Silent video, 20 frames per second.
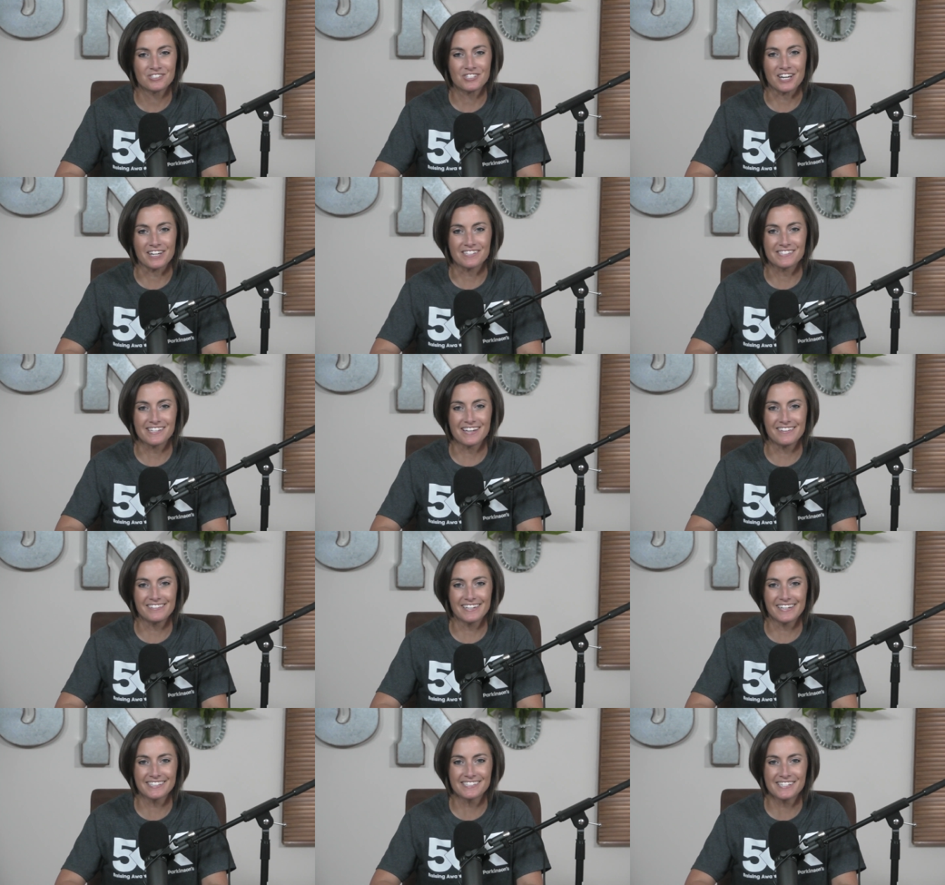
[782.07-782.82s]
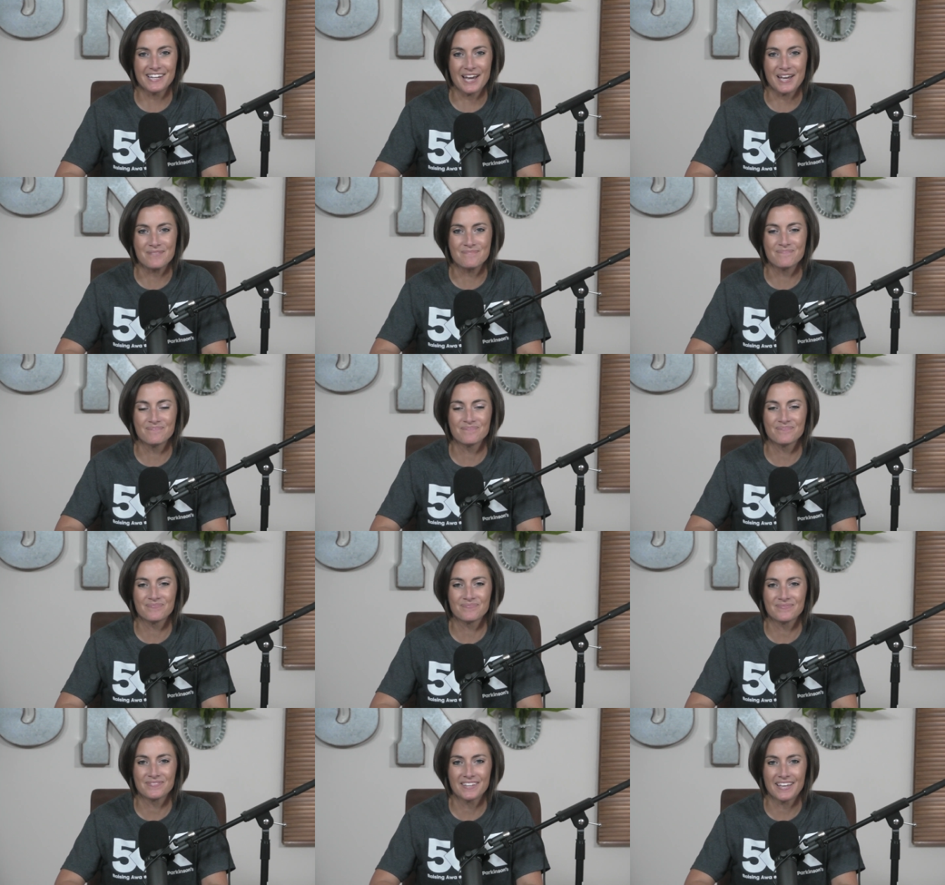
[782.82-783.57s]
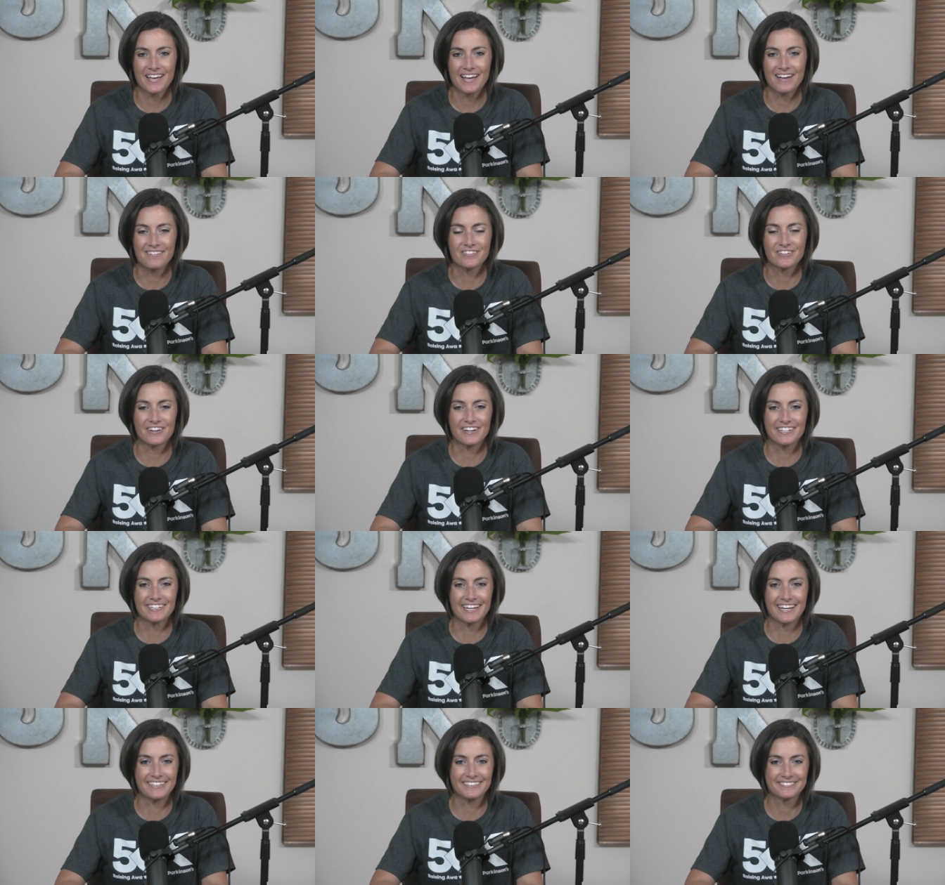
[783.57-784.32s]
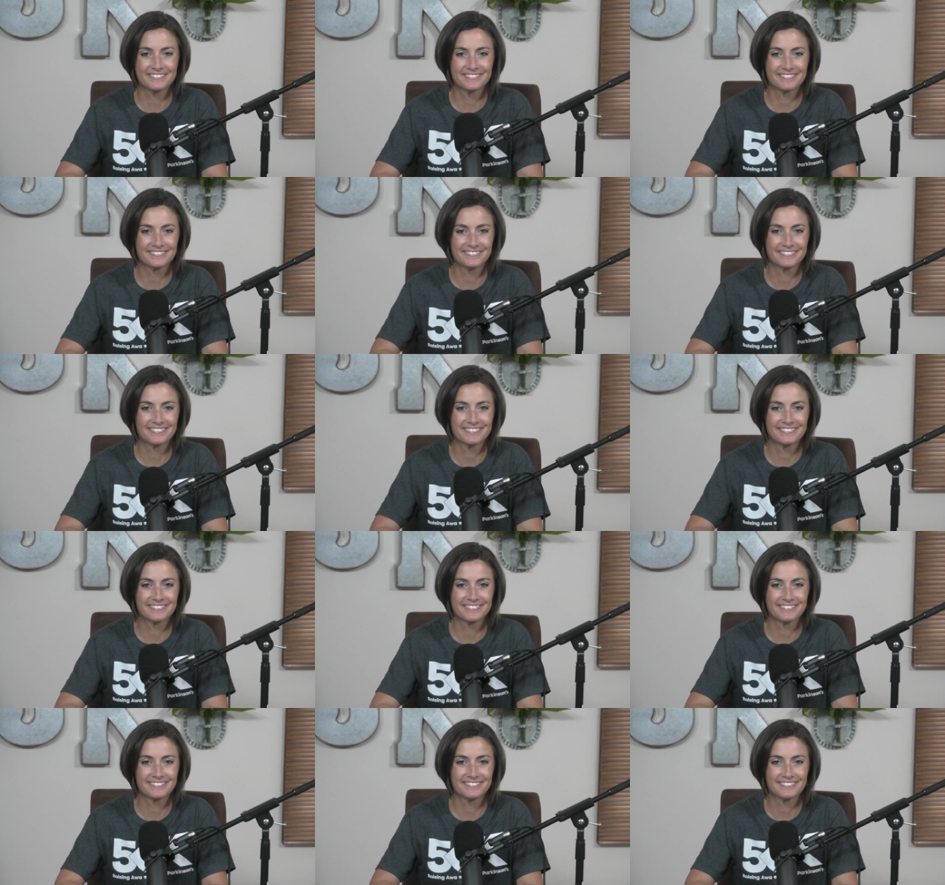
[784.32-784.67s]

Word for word: check us out next time. Have a great day.